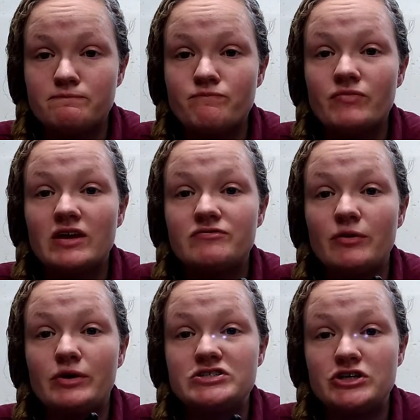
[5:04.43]
If I
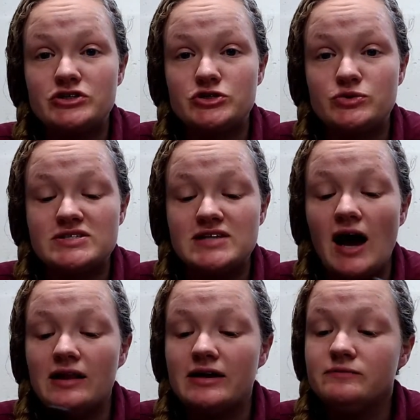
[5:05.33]
want to change it to a
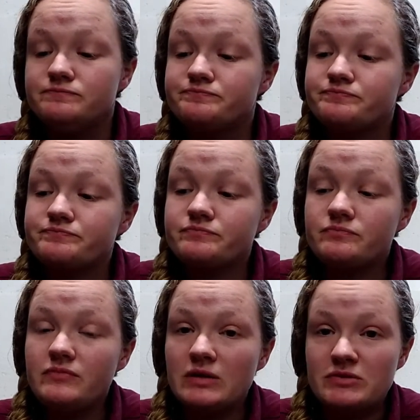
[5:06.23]
solid,
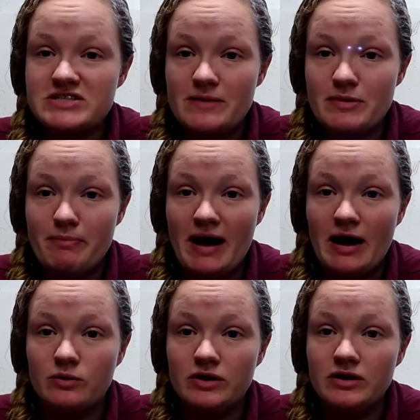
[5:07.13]
I'm going to tap the
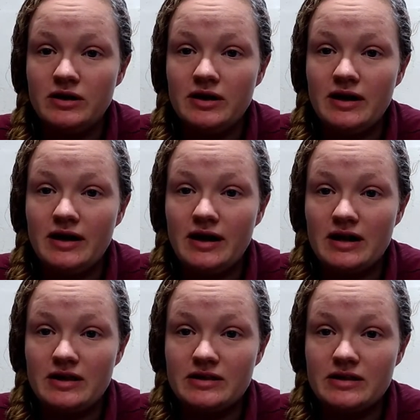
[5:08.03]
power and
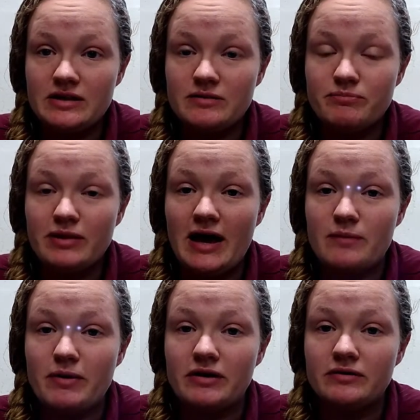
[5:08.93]
then the black
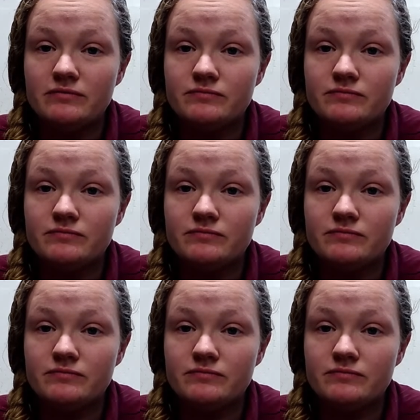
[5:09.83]
button.